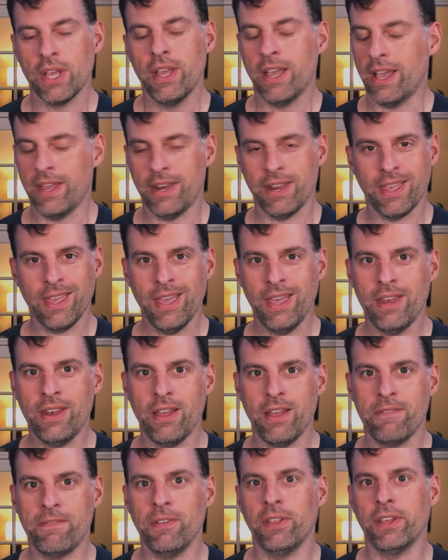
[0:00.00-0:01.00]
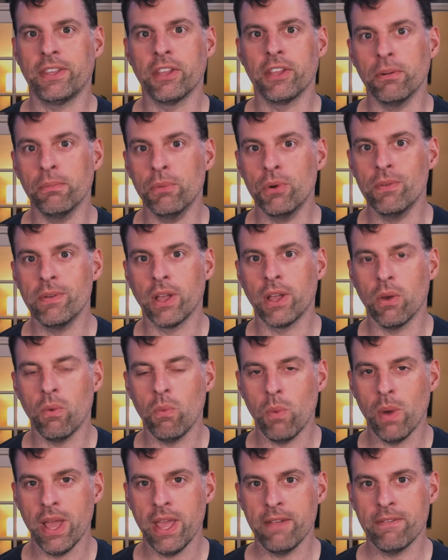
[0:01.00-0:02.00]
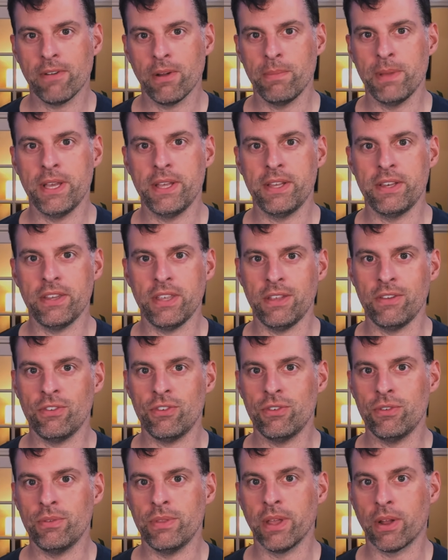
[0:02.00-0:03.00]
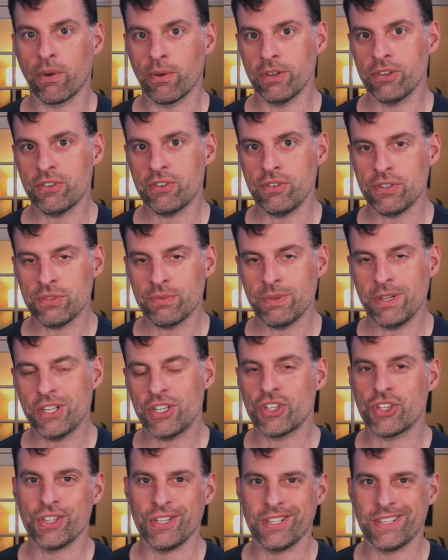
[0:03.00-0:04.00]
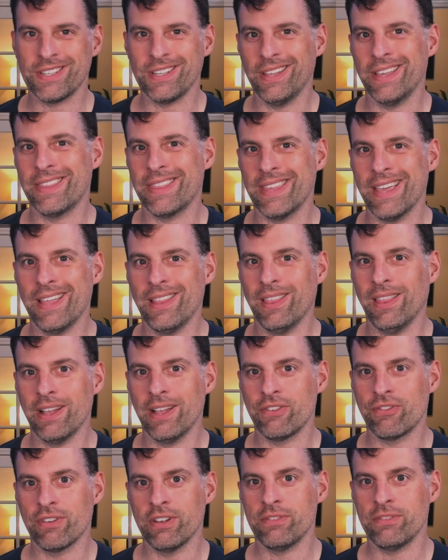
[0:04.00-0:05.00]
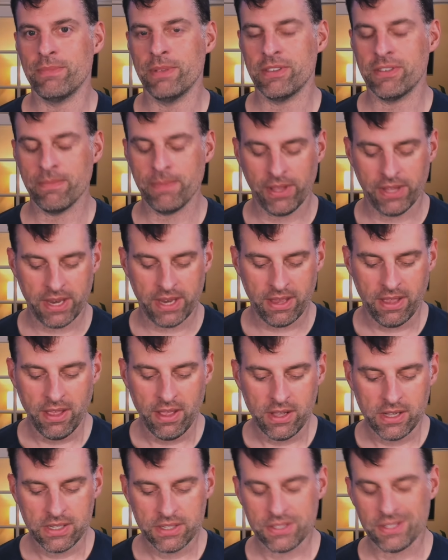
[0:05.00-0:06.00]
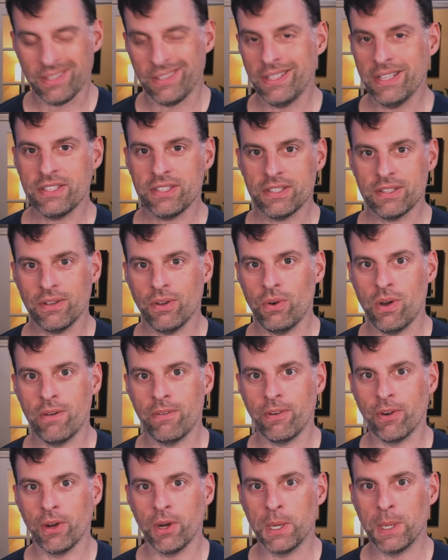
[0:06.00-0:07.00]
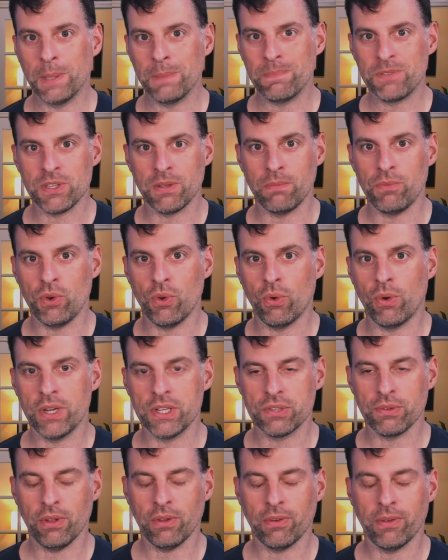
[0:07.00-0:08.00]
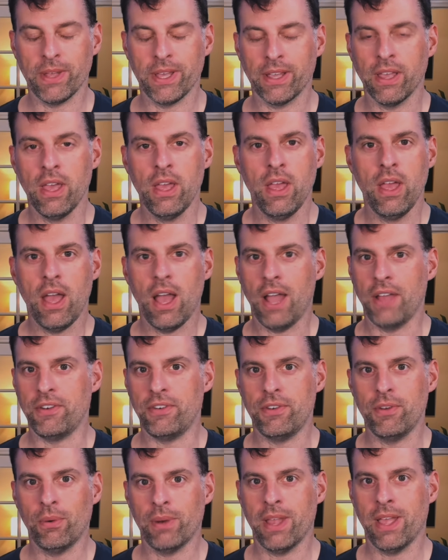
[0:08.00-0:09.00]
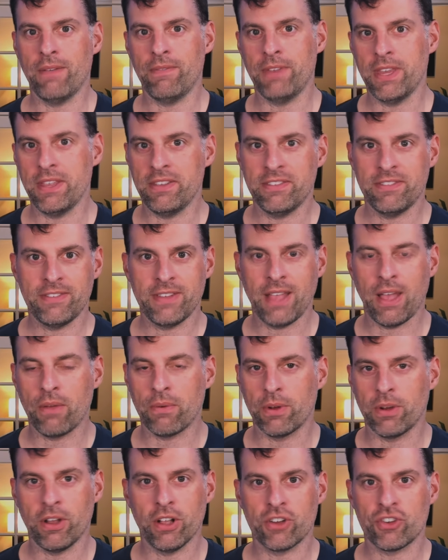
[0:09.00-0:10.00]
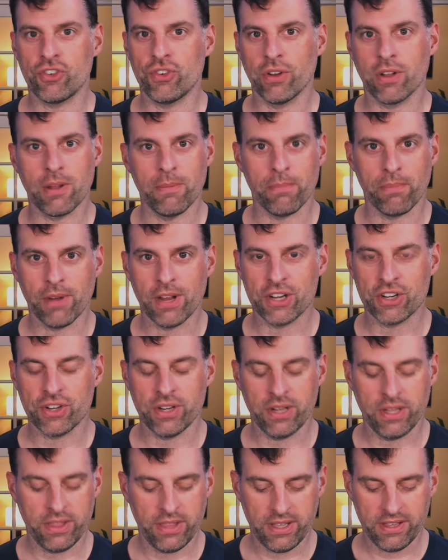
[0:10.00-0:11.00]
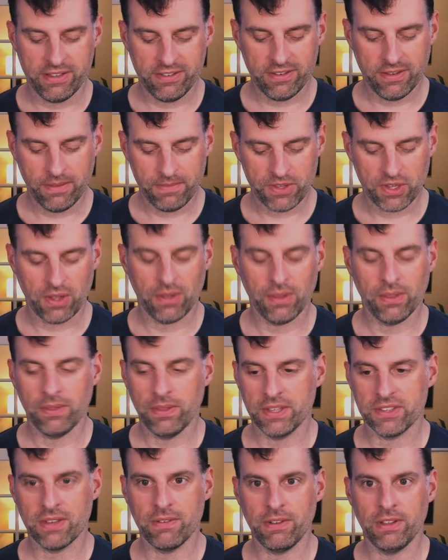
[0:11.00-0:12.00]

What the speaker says: And again, I feel like they're moving away from it into the crystal switch just to let that light transmissibility. So let's go over some noise real quick. I don't have any sound reduction or compression in this, so let's give it a